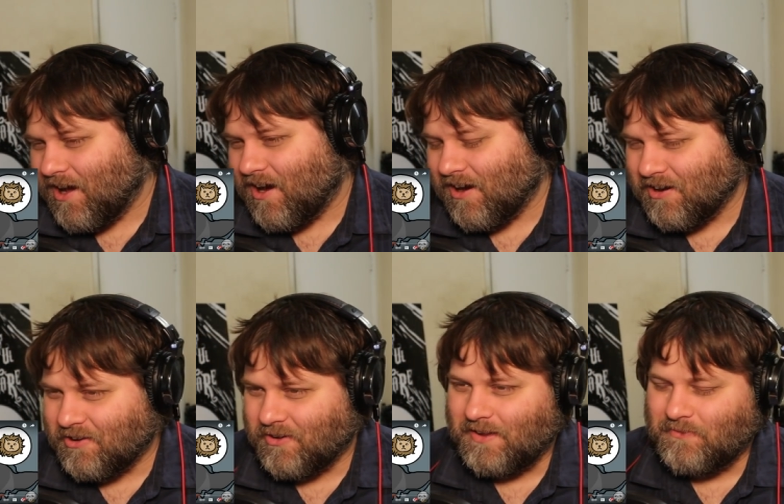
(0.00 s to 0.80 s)

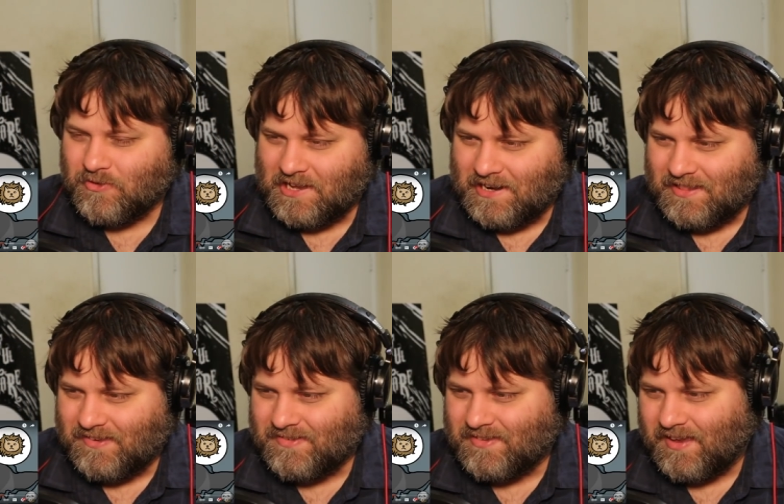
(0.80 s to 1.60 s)
Hargrave created
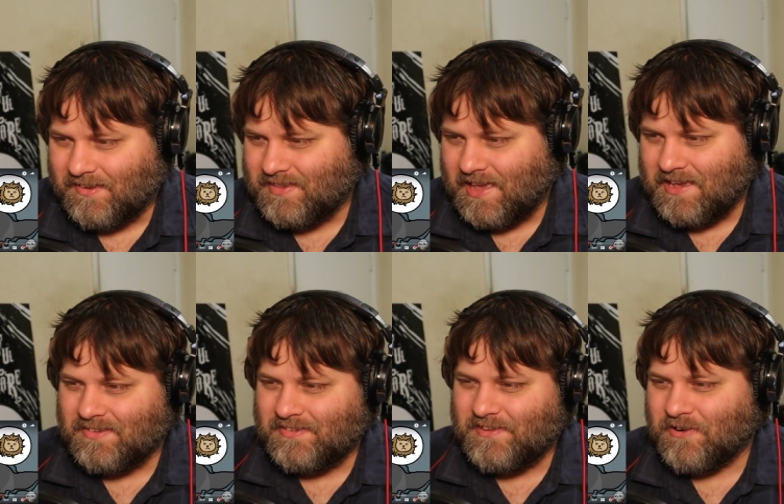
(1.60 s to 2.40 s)
these things. They
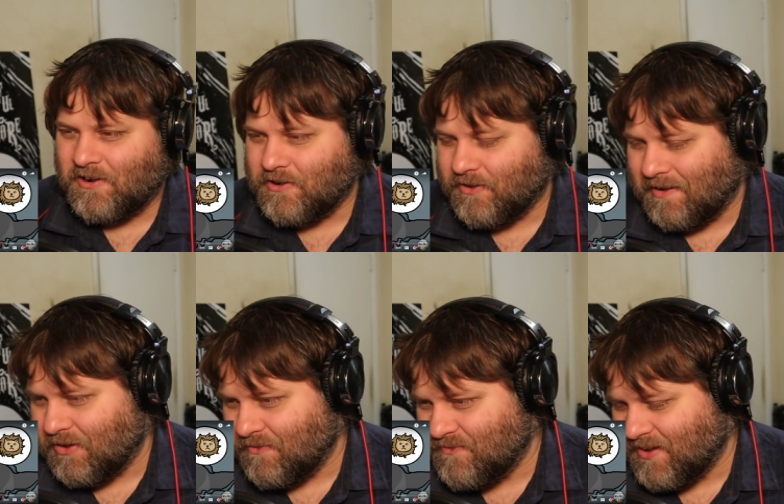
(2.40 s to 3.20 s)
consider Hargrave
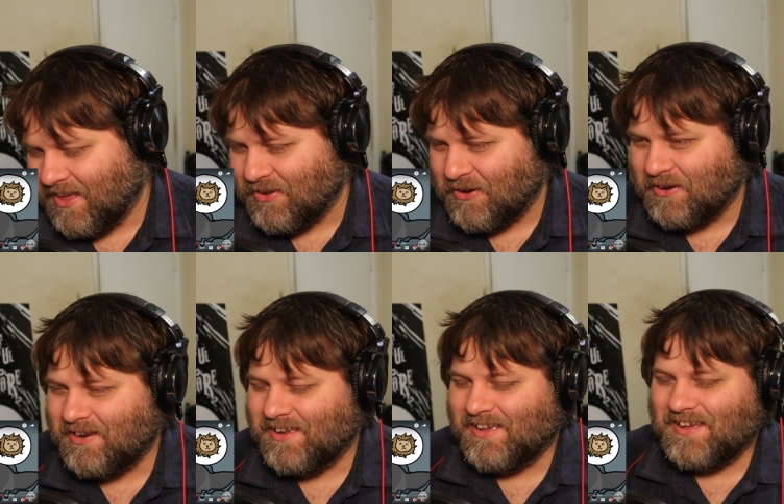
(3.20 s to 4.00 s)
their father.
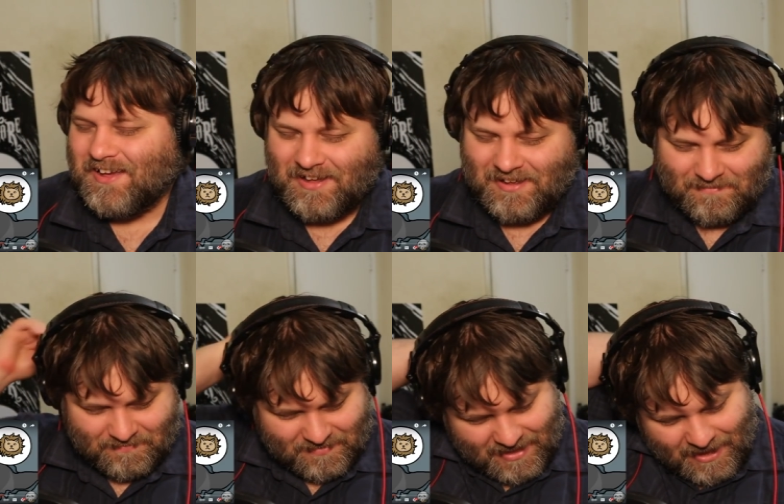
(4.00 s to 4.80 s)
Um,
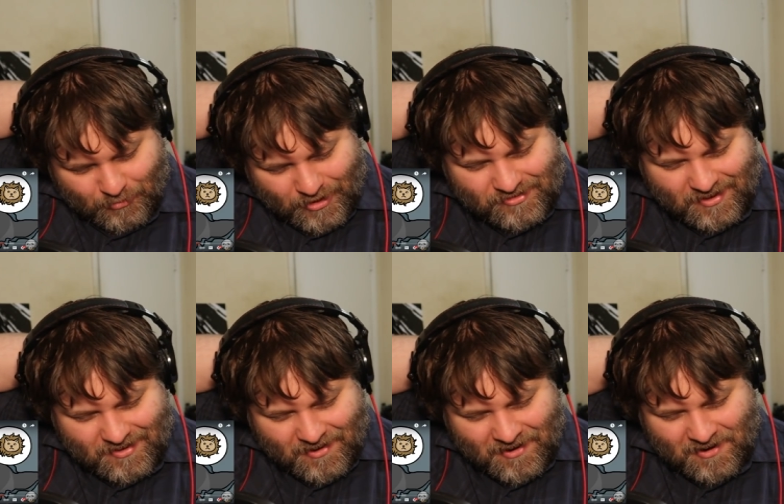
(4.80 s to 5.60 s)
he runs
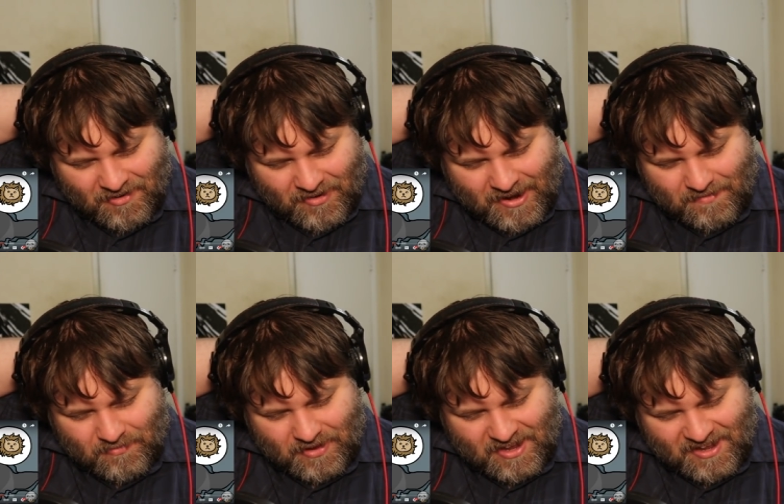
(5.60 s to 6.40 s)
into Hargrave
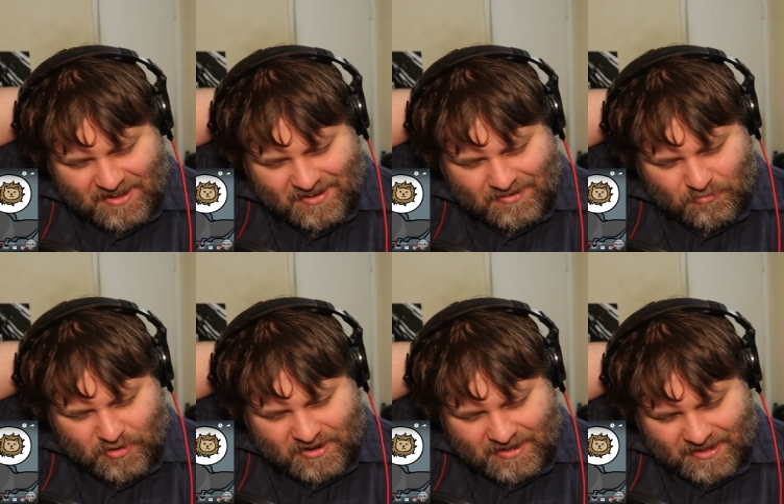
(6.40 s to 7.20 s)

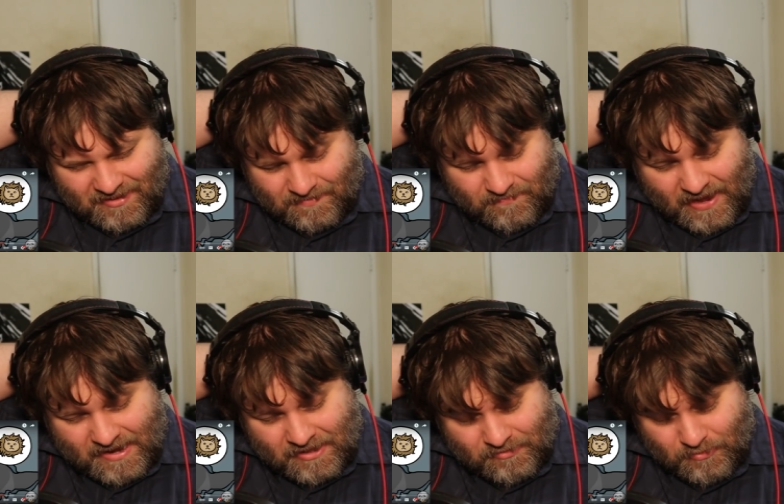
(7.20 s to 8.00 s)
while he's
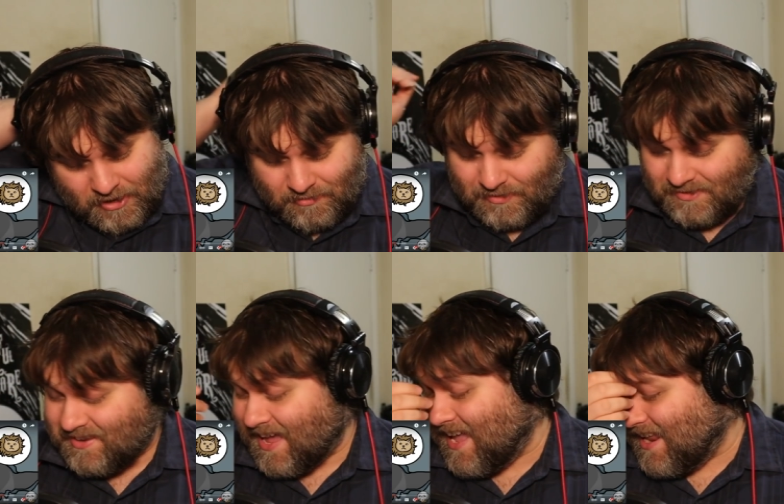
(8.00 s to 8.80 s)
fighting his way through the
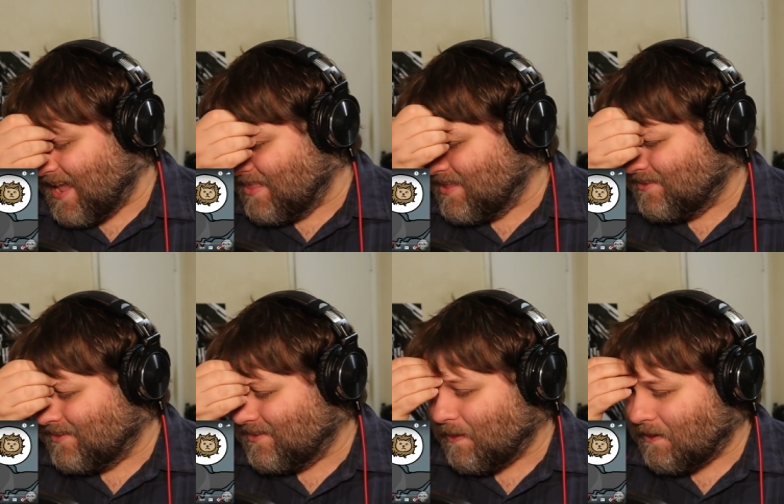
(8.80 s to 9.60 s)
site and then
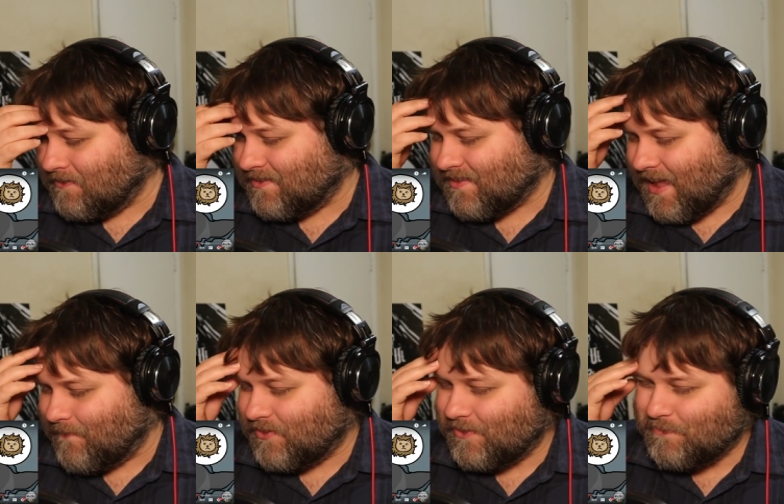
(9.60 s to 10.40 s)
spares his life.
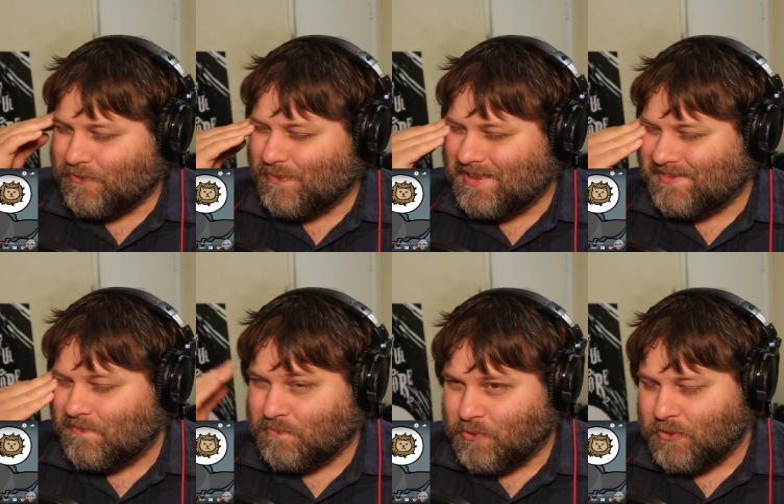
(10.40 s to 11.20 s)
It's supposed to be this
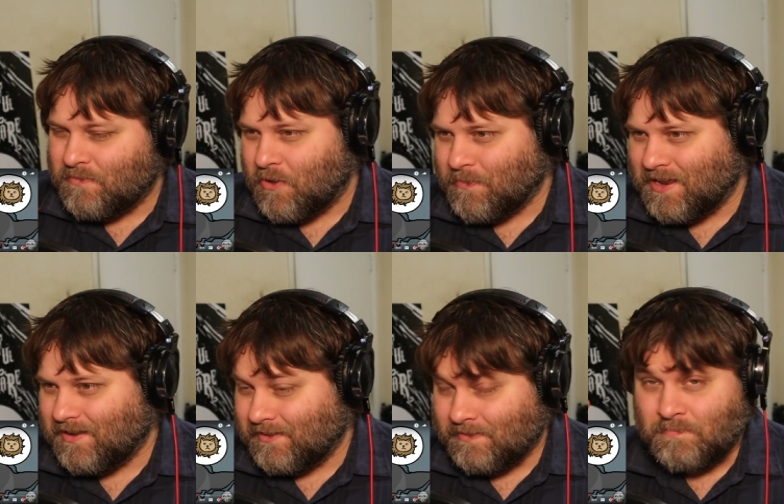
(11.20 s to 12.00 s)
important moment,
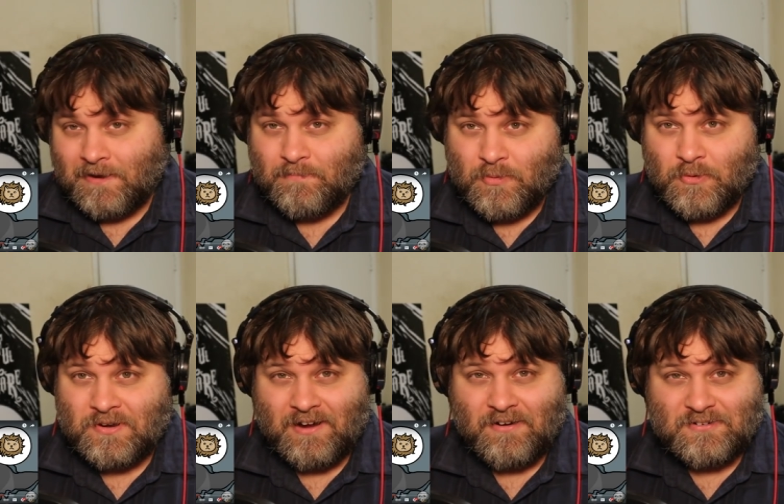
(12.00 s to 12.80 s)
this
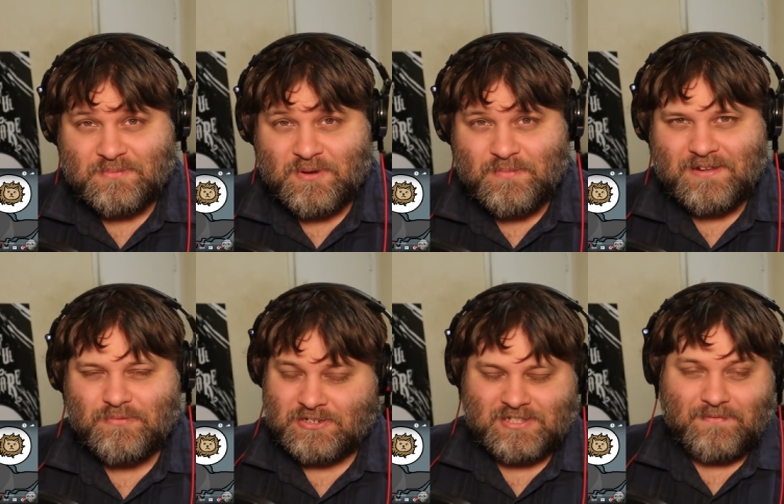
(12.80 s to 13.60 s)
important character moment,
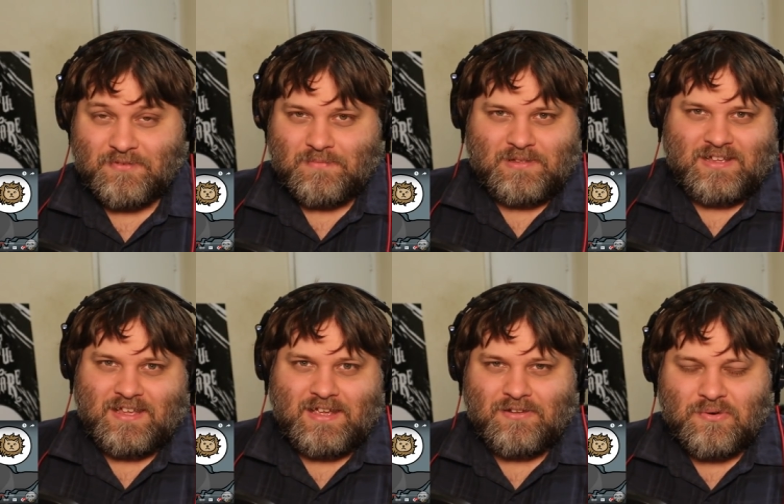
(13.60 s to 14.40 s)
which they've
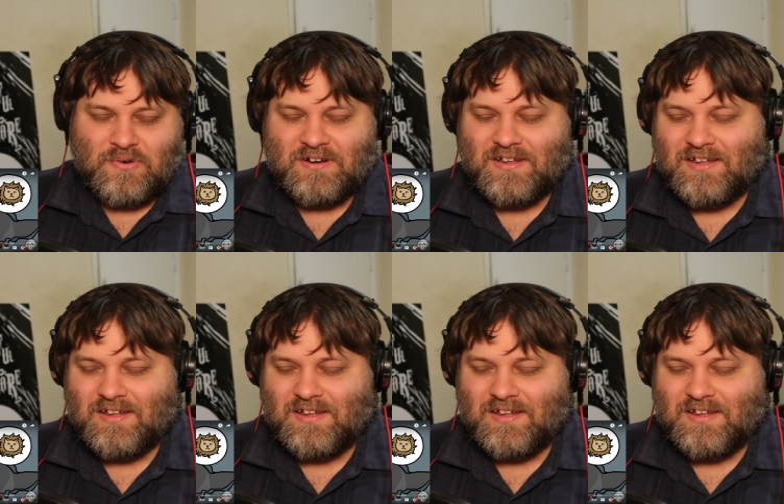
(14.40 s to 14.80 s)
completely ignored,